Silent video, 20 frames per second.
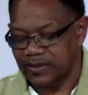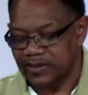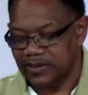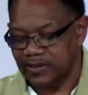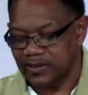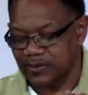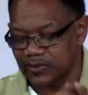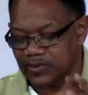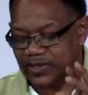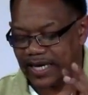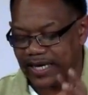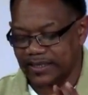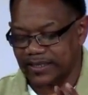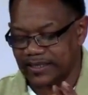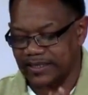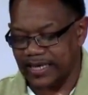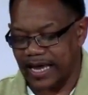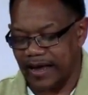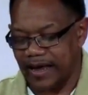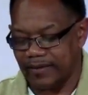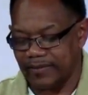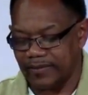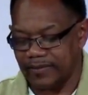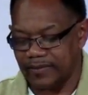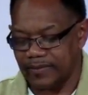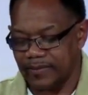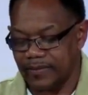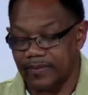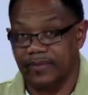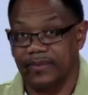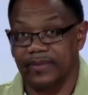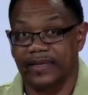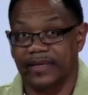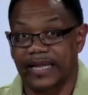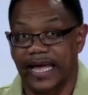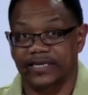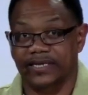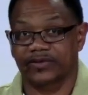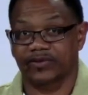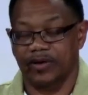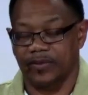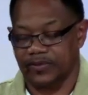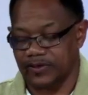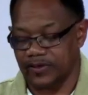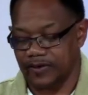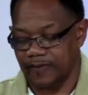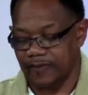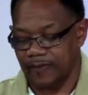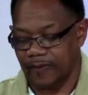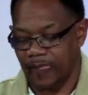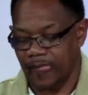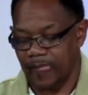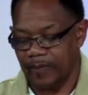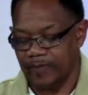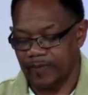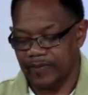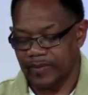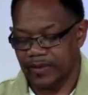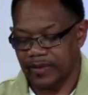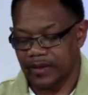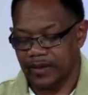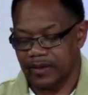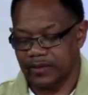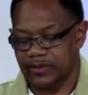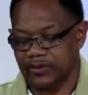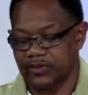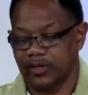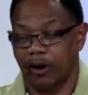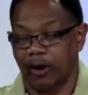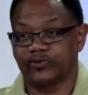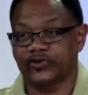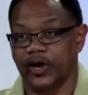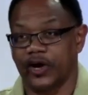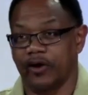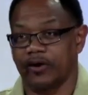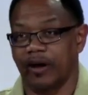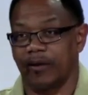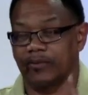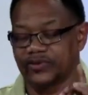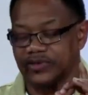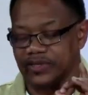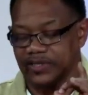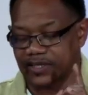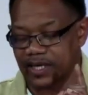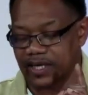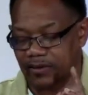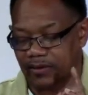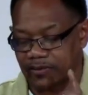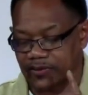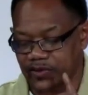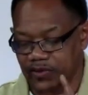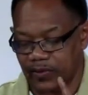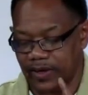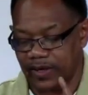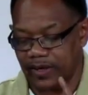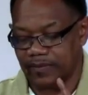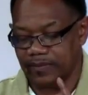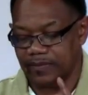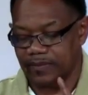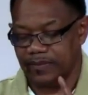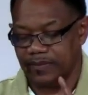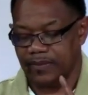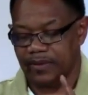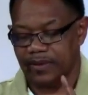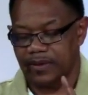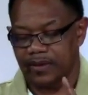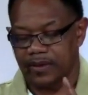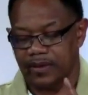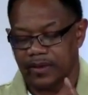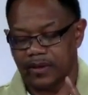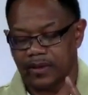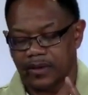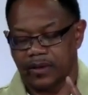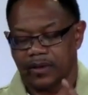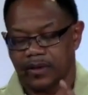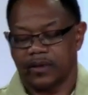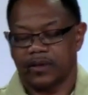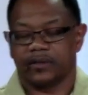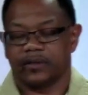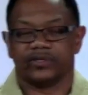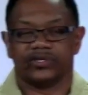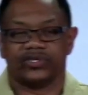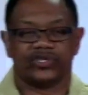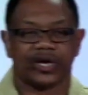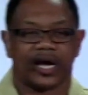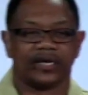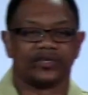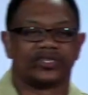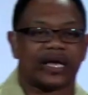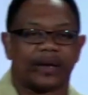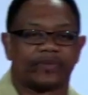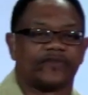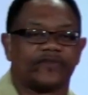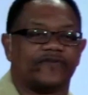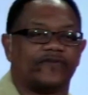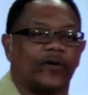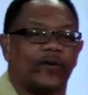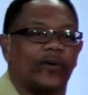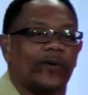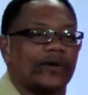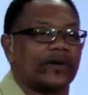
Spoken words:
check this out. Last scripture. Don't turn. I want you to see it on the screen. John chapter 4,